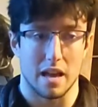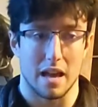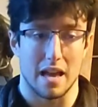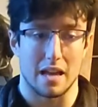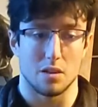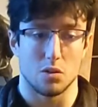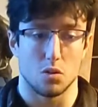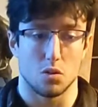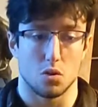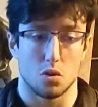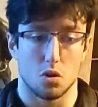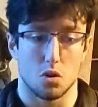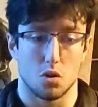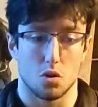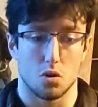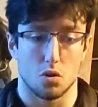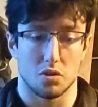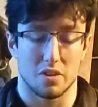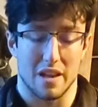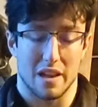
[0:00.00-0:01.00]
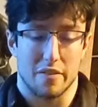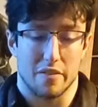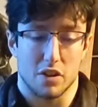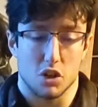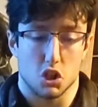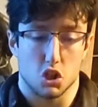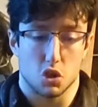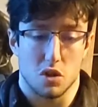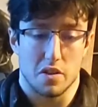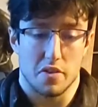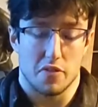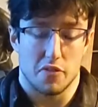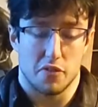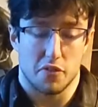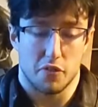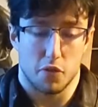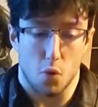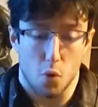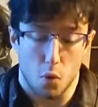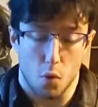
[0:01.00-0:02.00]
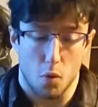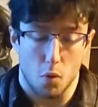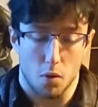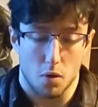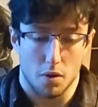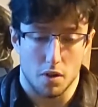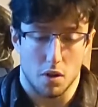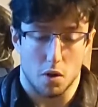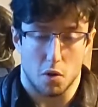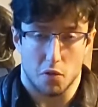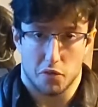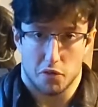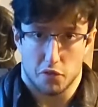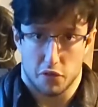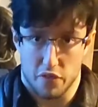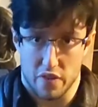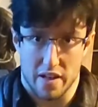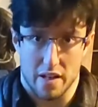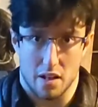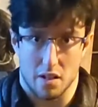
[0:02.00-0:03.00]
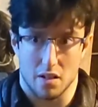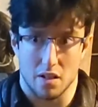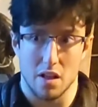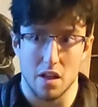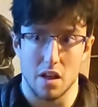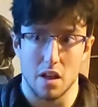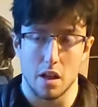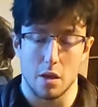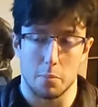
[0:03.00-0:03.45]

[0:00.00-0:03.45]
and they eventually fall or fail